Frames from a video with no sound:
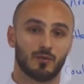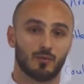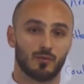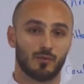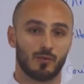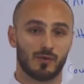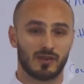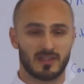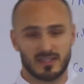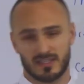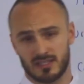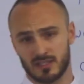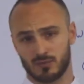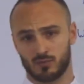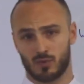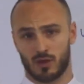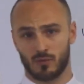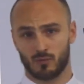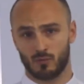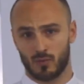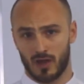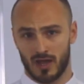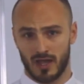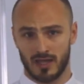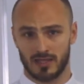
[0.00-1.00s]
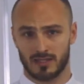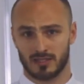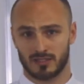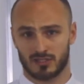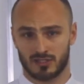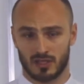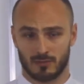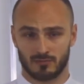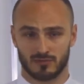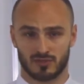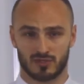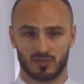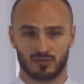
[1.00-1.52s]
Well, this is one way that
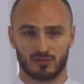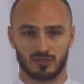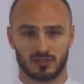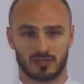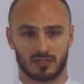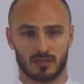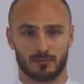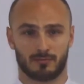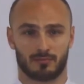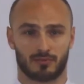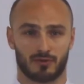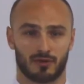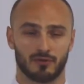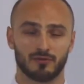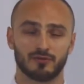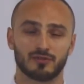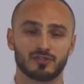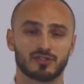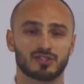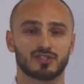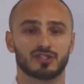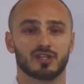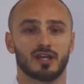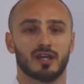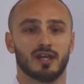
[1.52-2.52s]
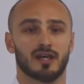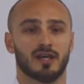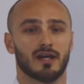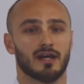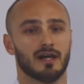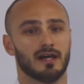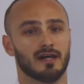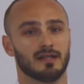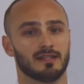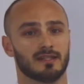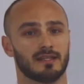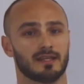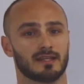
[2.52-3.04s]
some students approach
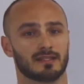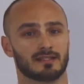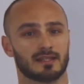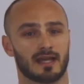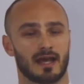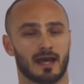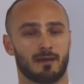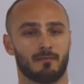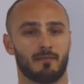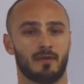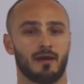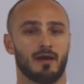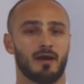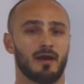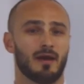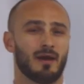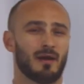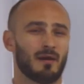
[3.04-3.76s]
the exam,